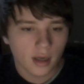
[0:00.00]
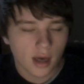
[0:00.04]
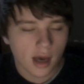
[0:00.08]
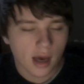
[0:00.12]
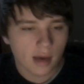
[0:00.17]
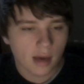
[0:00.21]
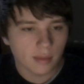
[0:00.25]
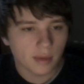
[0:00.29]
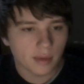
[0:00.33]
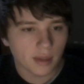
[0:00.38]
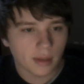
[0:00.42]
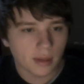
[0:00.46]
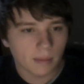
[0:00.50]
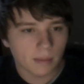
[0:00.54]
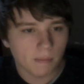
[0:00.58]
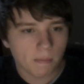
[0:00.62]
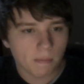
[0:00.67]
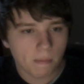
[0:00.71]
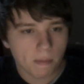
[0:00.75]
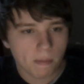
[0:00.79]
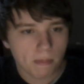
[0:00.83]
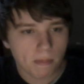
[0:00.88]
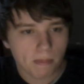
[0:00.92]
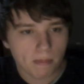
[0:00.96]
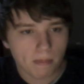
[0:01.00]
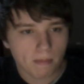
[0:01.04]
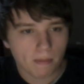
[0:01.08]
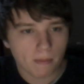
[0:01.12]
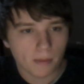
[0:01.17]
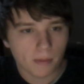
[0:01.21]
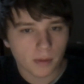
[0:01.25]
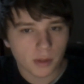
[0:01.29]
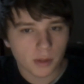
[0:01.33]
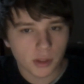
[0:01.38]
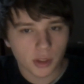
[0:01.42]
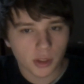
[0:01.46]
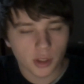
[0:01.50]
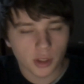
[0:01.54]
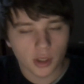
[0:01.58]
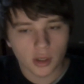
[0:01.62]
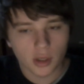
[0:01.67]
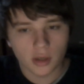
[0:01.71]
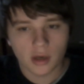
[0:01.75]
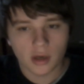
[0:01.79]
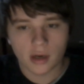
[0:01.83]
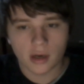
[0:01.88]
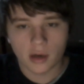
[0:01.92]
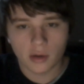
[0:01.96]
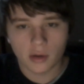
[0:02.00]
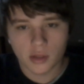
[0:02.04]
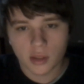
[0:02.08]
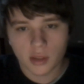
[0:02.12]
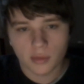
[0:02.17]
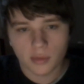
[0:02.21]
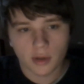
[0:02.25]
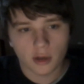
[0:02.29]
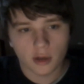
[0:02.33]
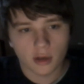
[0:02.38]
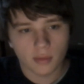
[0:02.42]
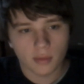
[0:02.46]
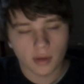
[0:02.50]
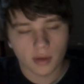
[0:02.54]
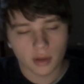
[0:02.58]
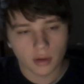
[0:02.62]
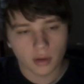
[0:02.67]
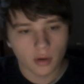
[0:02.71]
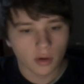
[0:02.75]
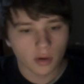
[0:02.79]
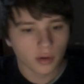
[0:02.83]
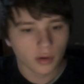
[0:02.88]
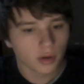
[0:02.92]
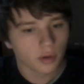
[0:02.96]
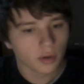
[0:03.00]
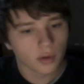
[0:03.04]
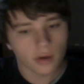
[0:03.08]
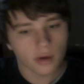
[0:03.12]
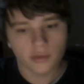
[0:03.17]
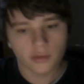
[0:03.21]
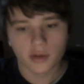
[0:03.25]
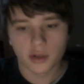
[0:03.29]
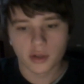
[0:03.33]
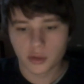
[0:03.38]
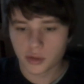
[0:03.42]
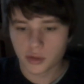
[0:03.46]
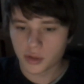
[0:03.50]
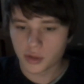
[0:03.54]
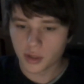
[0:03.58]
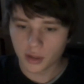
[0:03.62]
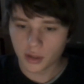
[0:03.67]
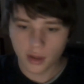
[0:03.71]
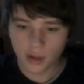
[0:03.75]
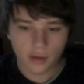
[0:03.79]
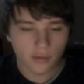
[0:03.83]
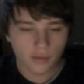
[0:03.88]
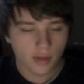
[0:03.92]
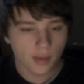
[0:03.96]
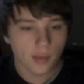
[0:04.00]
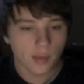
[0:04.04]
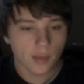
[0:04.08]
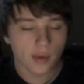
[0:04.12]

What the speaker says: I mean, sure, I know some of you are going to be like, oh, you don't have an interesting life.